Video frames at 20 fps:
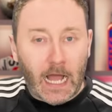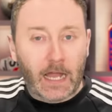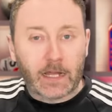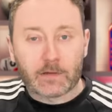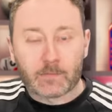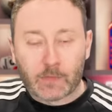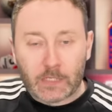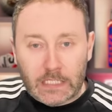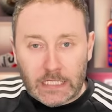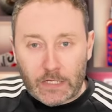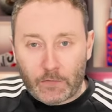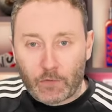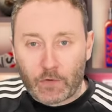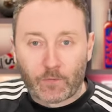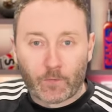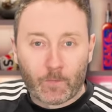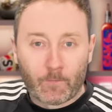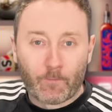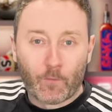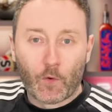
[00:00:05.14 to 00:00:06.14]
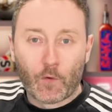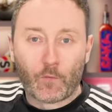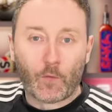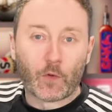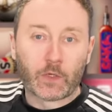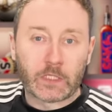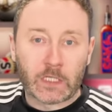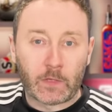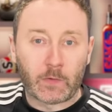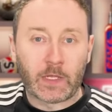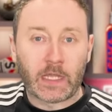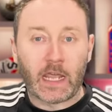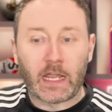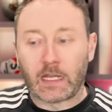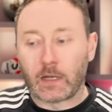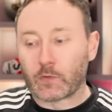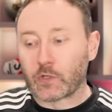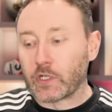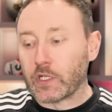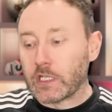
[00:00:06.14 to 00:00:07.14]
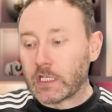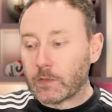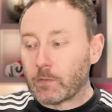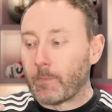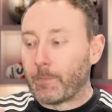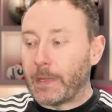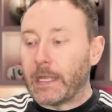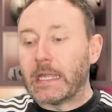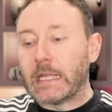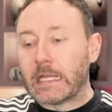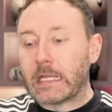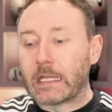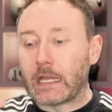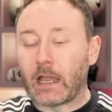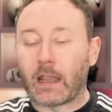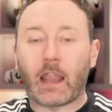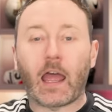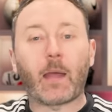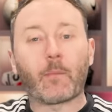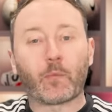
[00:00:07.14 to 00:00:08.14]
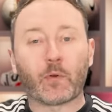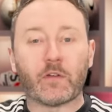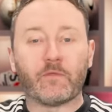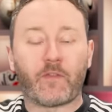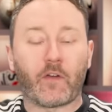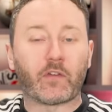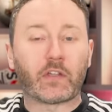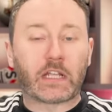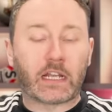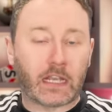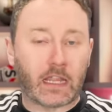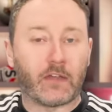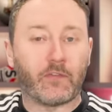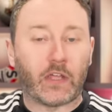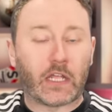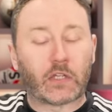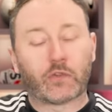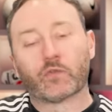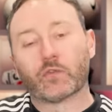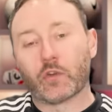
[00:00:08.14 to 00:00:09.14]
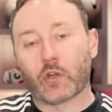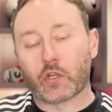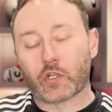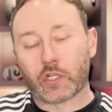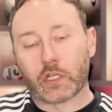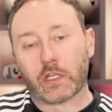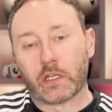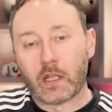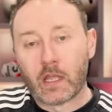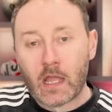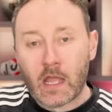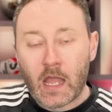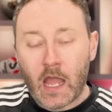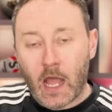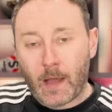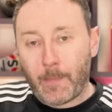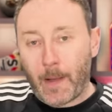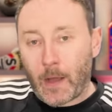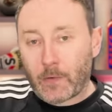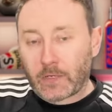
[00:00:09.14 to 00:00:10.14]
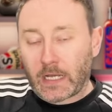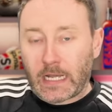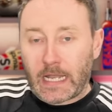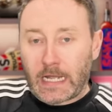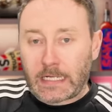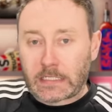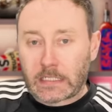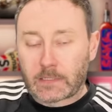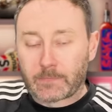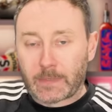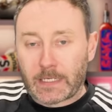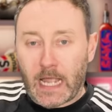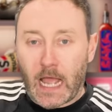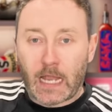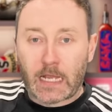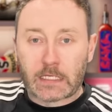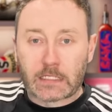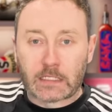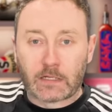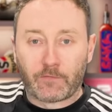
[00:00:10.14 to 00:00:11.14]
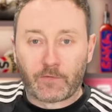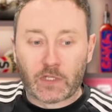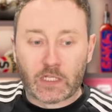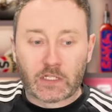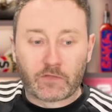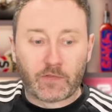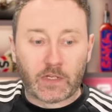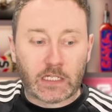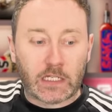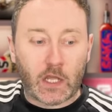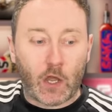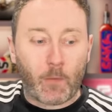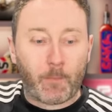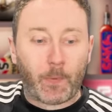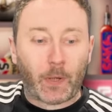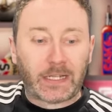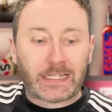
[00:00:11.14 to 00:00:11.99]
Adam Clery from 442 here, and I was going to do a big, elaborate, very clever introduction about Alexis Mac Allister for this video, but